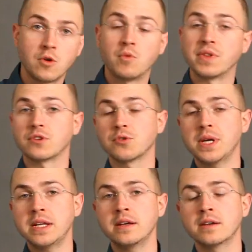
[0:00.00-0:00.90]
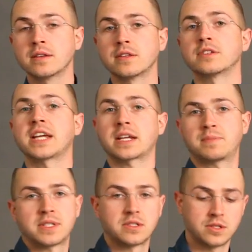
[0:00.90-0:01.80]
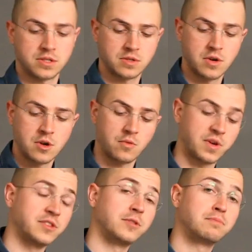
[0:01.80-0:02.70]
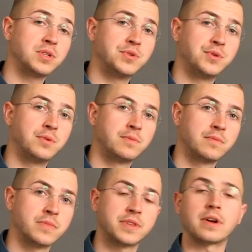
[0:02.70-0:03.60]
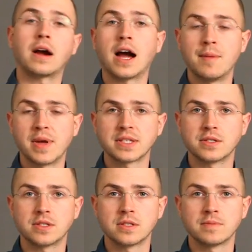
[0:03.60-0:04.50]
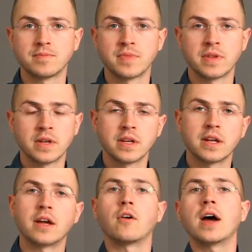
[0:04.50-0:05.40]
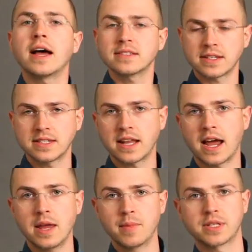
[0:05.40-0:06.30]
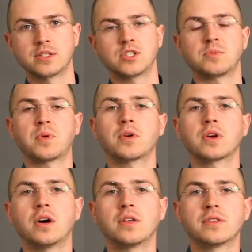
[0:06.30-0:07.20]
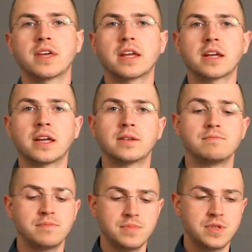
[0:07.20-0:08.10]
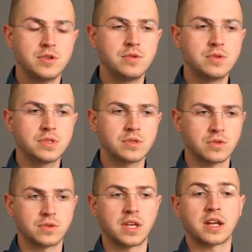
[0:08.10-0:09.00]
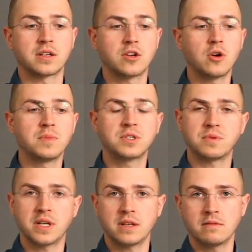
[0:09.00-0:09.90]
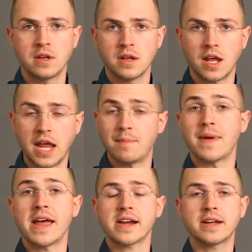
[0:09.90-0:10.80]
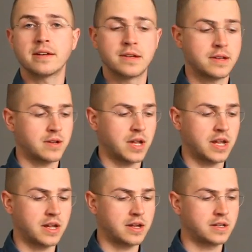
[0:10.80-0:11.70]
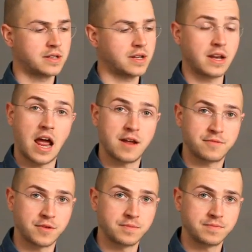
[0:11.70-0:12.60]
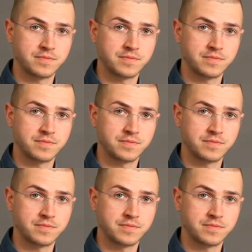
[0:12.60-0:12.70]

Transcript: When they're green, they're text messages. When they're blue, they're iMessages. Now, as I said, iMessage is a protocol that can use or that can go between a Mac and an iPhone.